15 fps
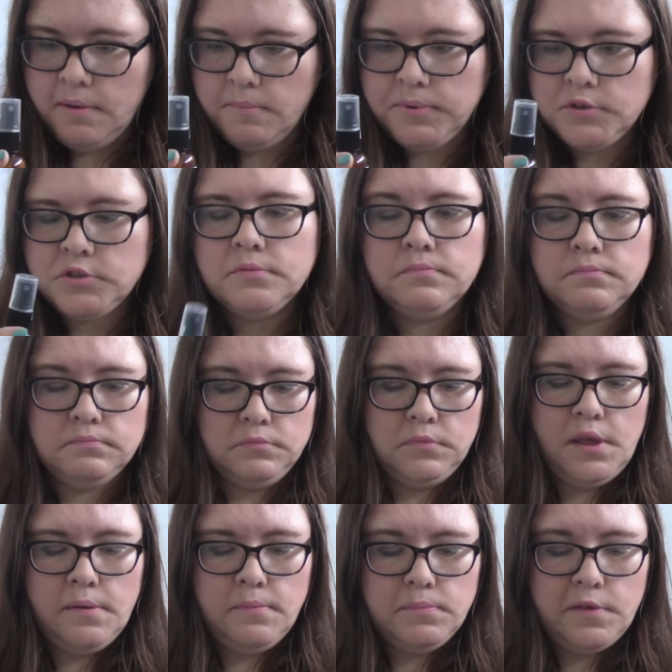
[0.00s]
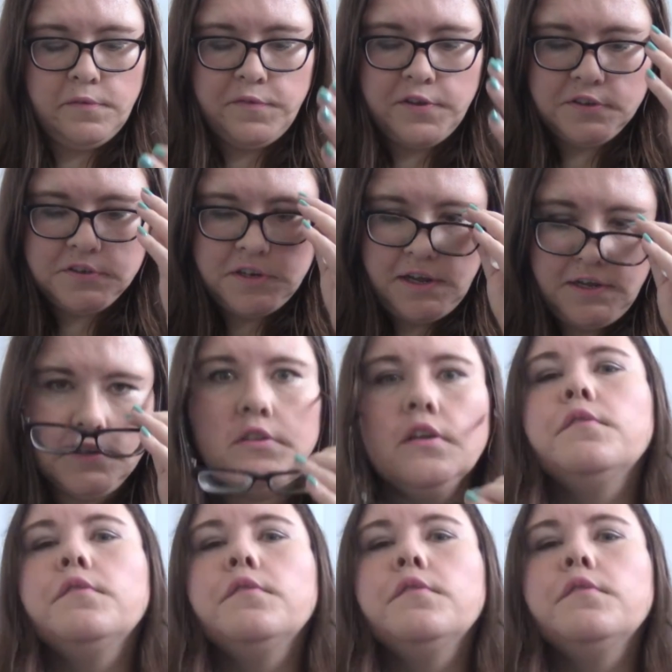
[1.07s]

But yeah, it feels nice.